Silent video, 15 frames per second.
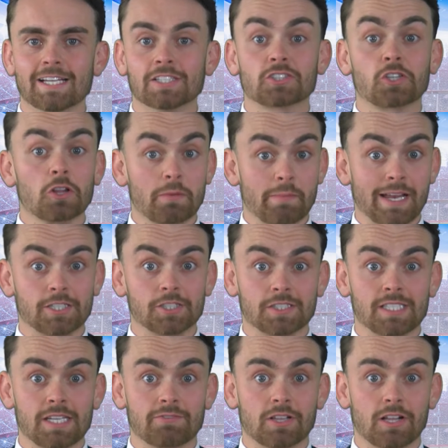Scotland manager
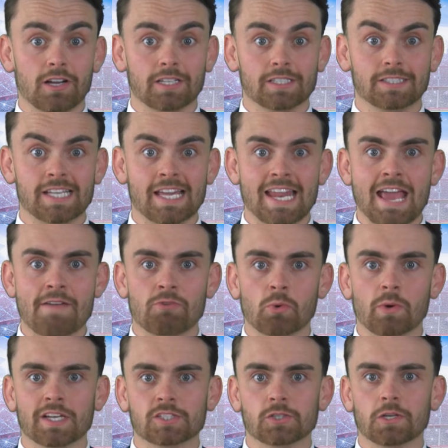Steve Clarke has said
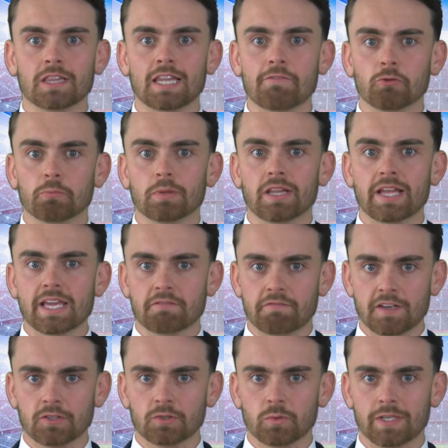everyone is on a level playing
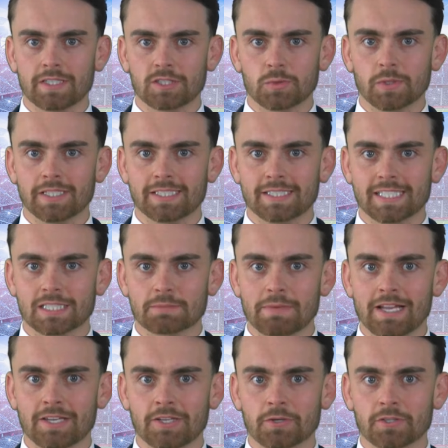field when his
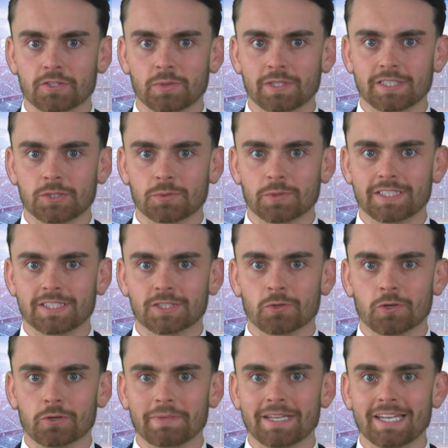26-man Euro 2020
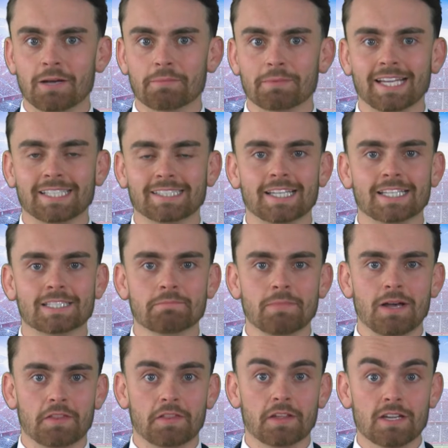squad meet up later this month,